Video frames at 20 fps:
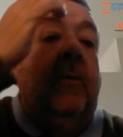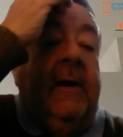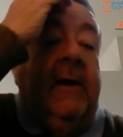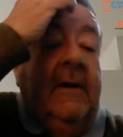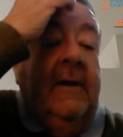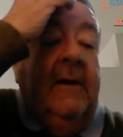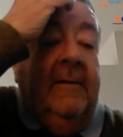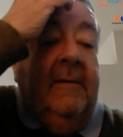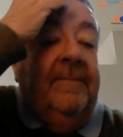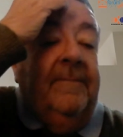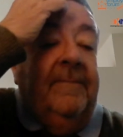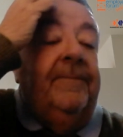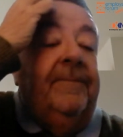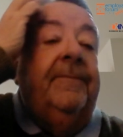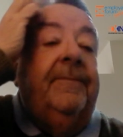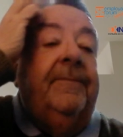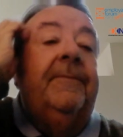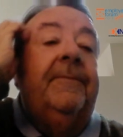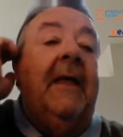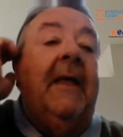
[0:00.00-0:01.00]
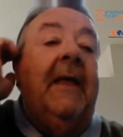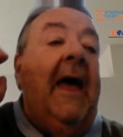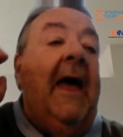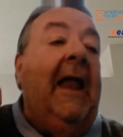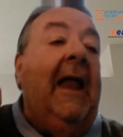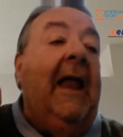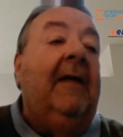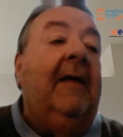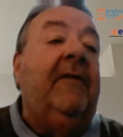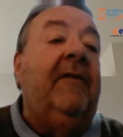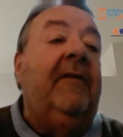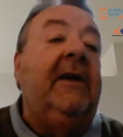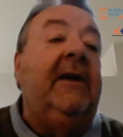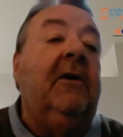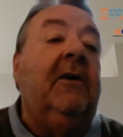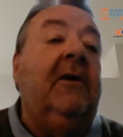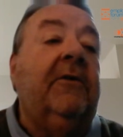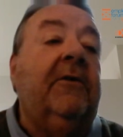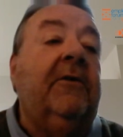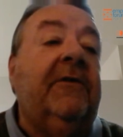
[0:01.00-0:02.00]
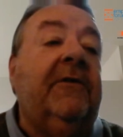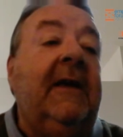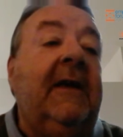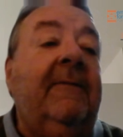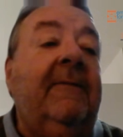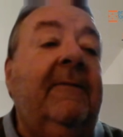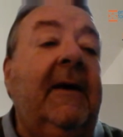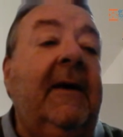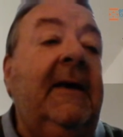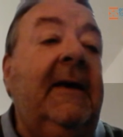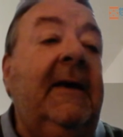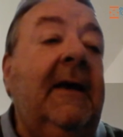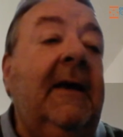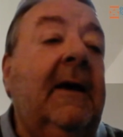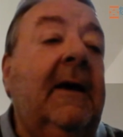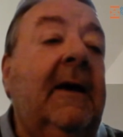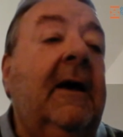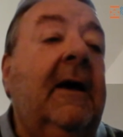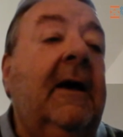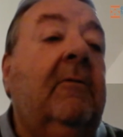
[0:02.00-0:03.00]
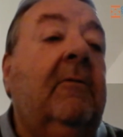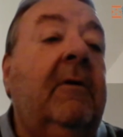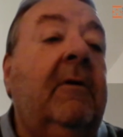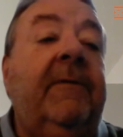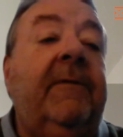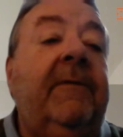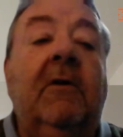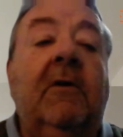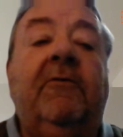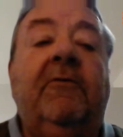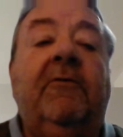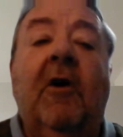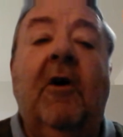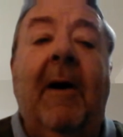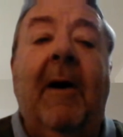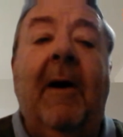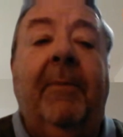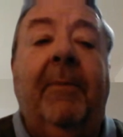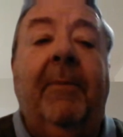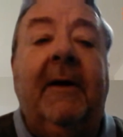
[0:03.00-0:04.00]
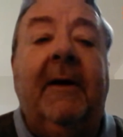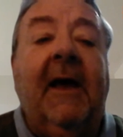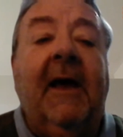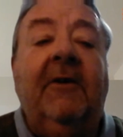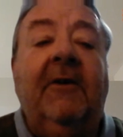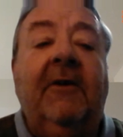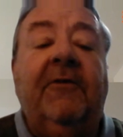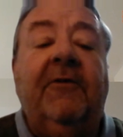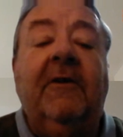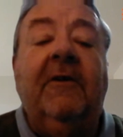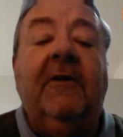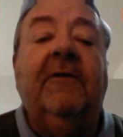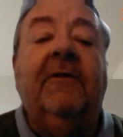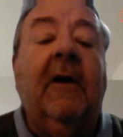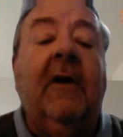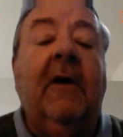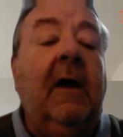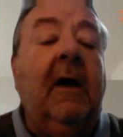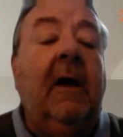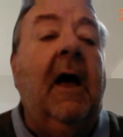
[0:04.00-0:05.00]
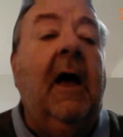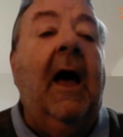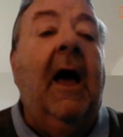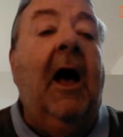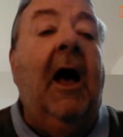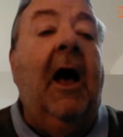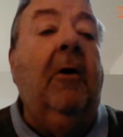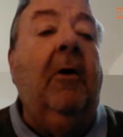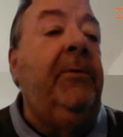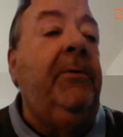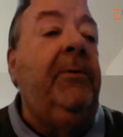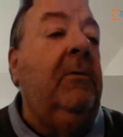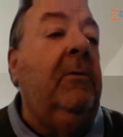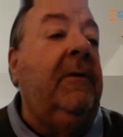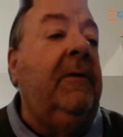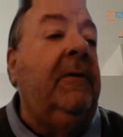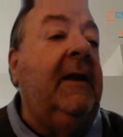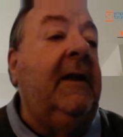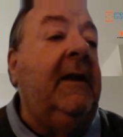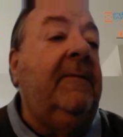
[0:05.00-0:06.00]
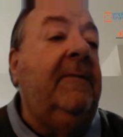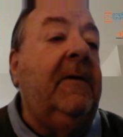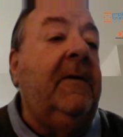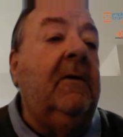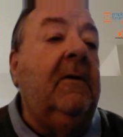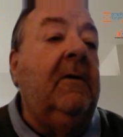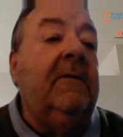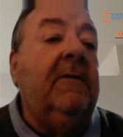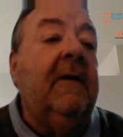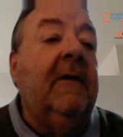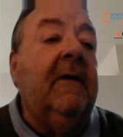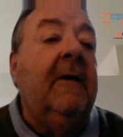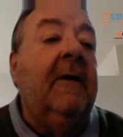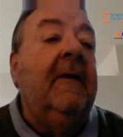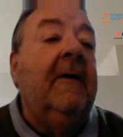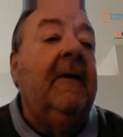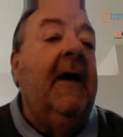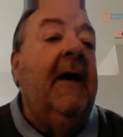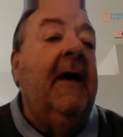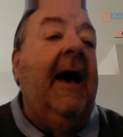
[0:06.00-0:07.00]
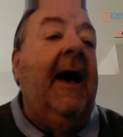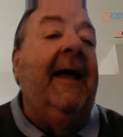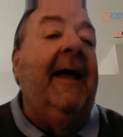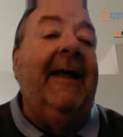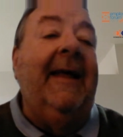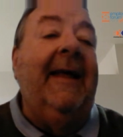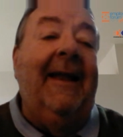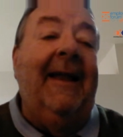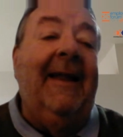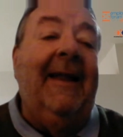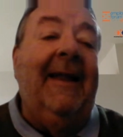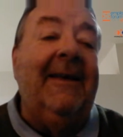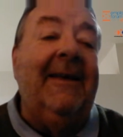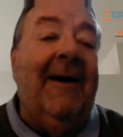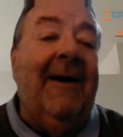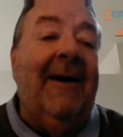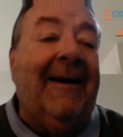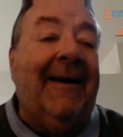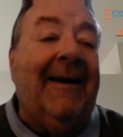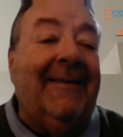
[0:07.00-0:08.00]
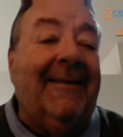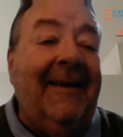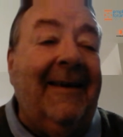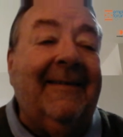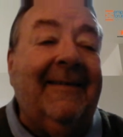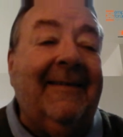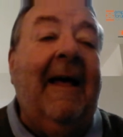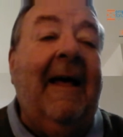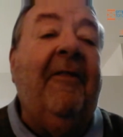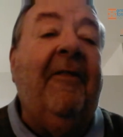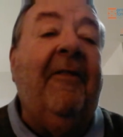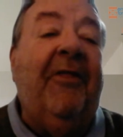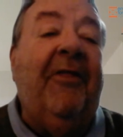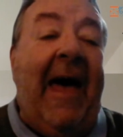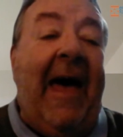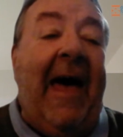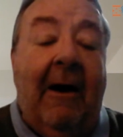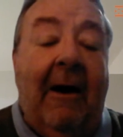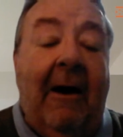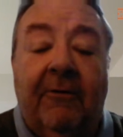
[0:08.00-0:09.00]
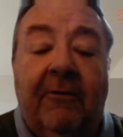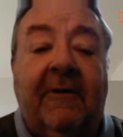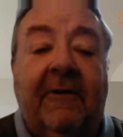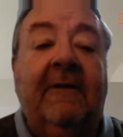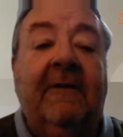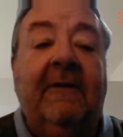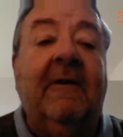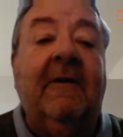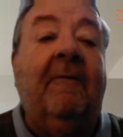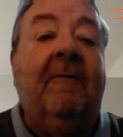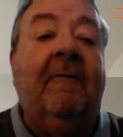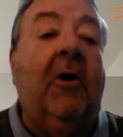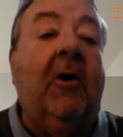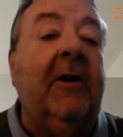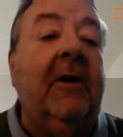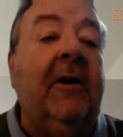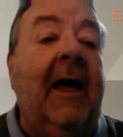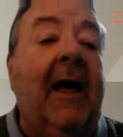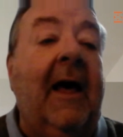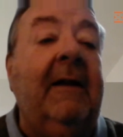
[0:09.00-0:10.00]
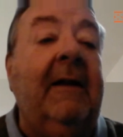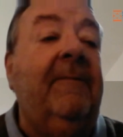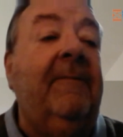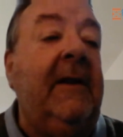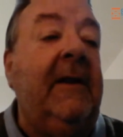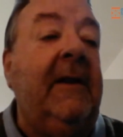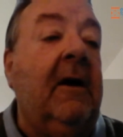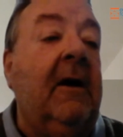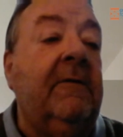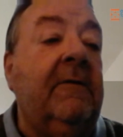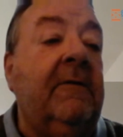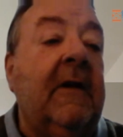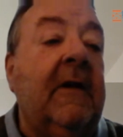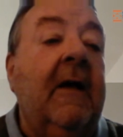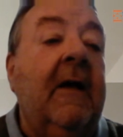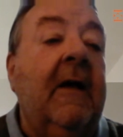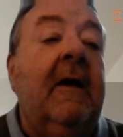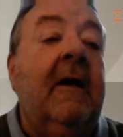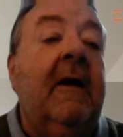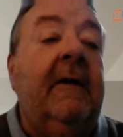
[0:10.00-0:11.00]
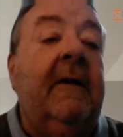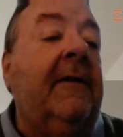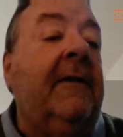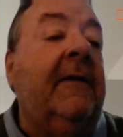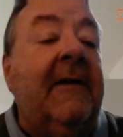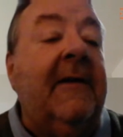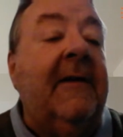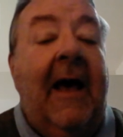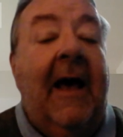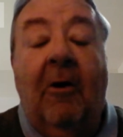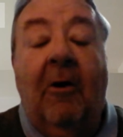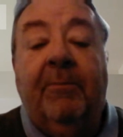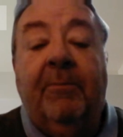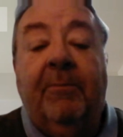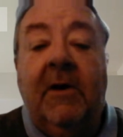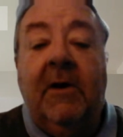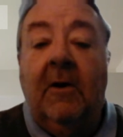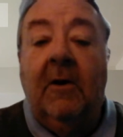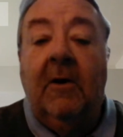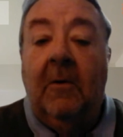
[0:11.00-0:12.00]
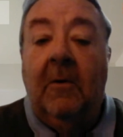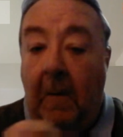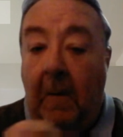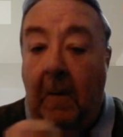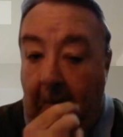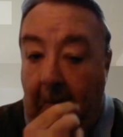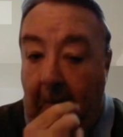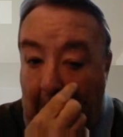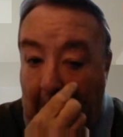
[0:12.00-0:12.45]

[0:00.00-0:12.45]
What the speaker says: we can elevate your CV, review job applications, help you with interviews, and let you access thousands of online videos to help you